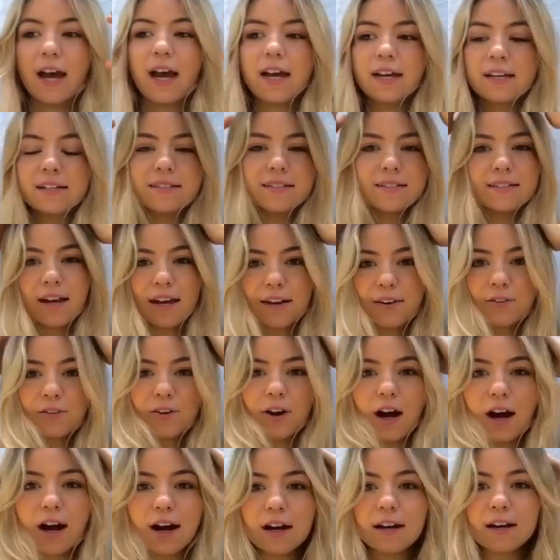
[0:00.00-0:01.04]

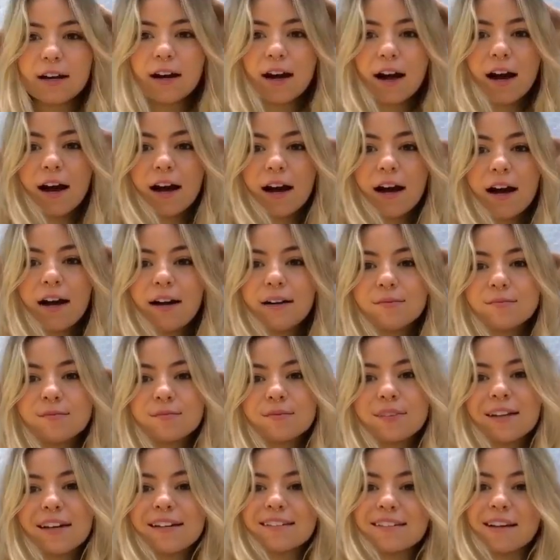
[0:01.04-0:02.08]
etc.
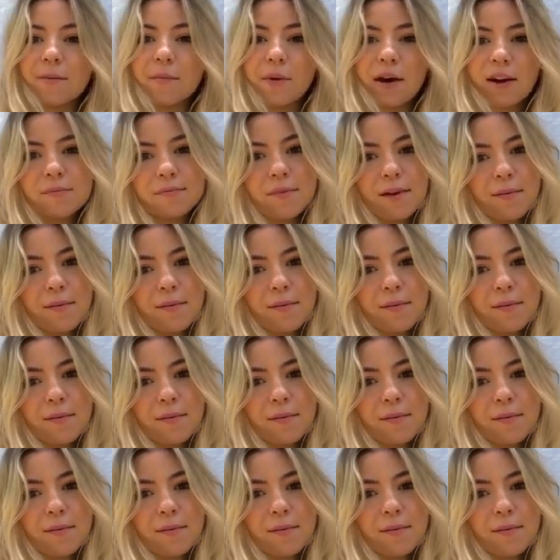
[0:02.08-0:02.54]
Because I'm out in my